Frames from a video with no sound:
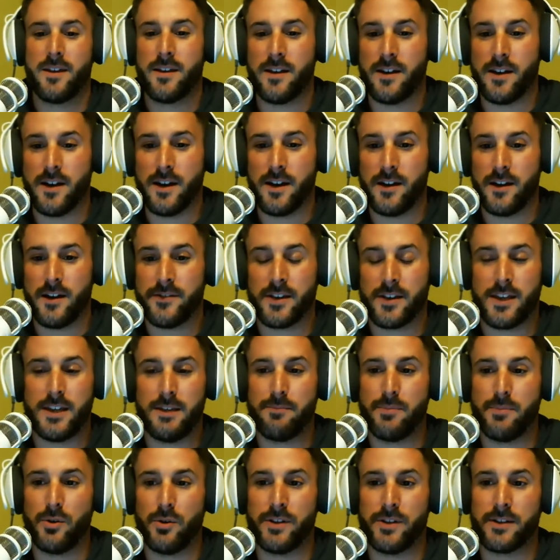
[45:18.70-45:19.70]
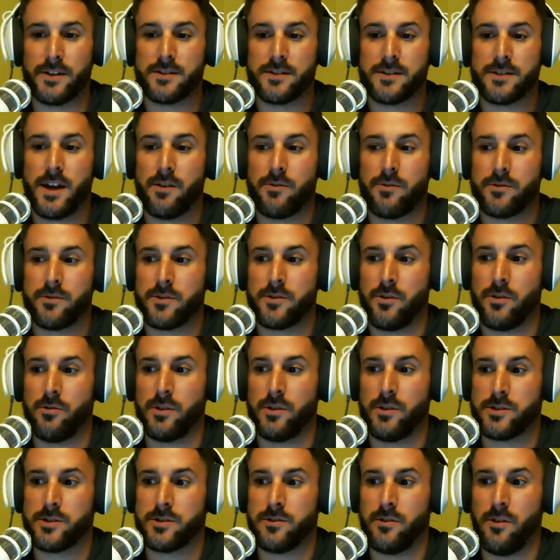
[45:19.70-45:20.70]
to keep building this out, so
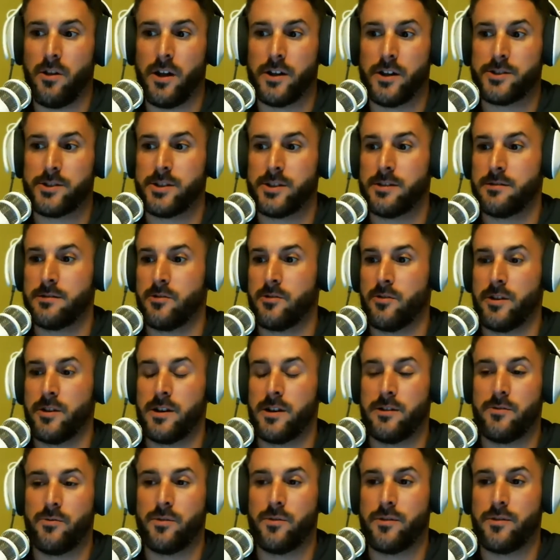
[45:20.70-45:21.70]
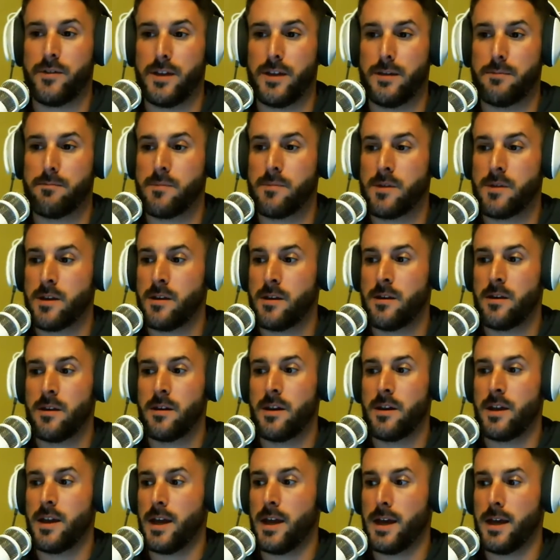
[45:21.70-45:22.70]
let's just launch it, turn it into a theme,
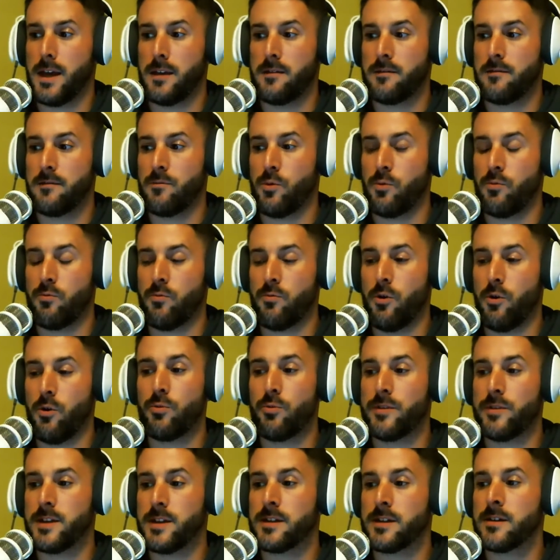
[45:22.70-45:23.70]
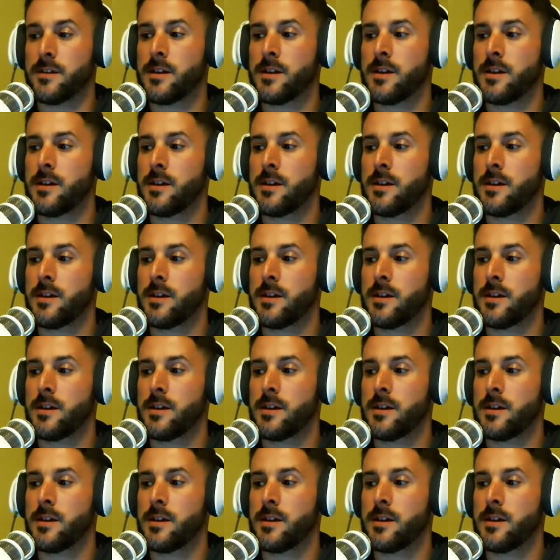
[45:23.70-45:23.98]
and we'll roll with it.